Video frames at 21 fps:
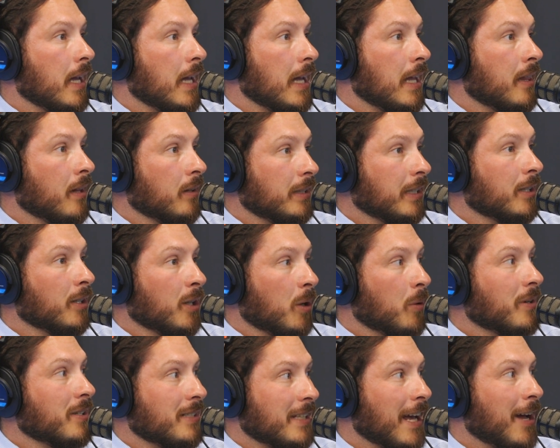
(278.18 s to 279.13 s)
they'll take a
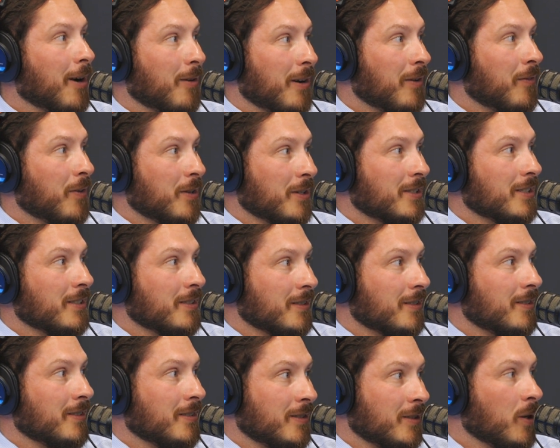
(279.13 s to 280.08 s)
lower salary
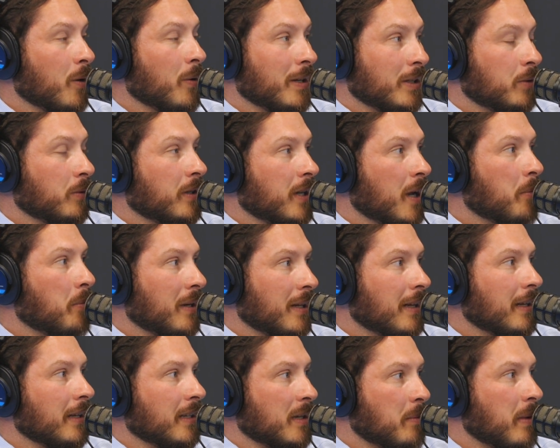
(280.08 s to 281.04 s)
versus going to a company
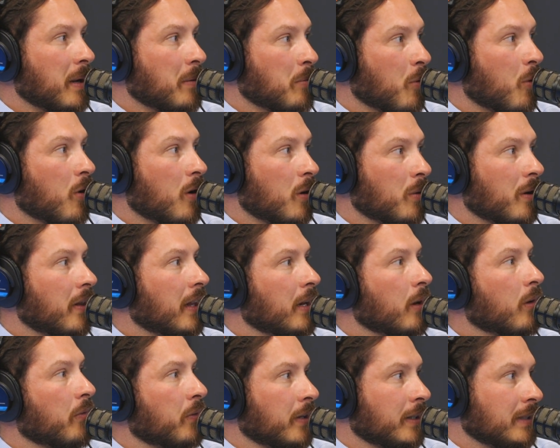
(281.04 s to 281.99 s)
that they can make more where they
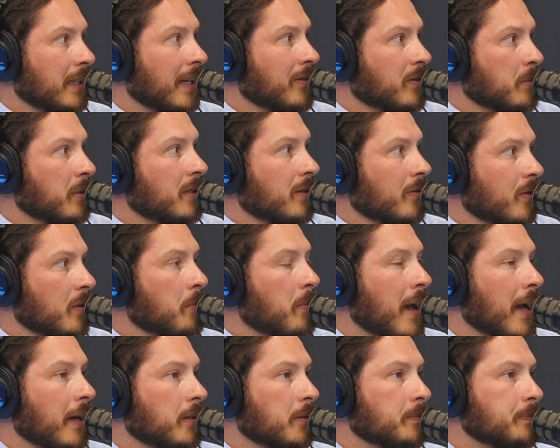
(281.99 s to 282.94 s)
don't feel like they have as much of an impact.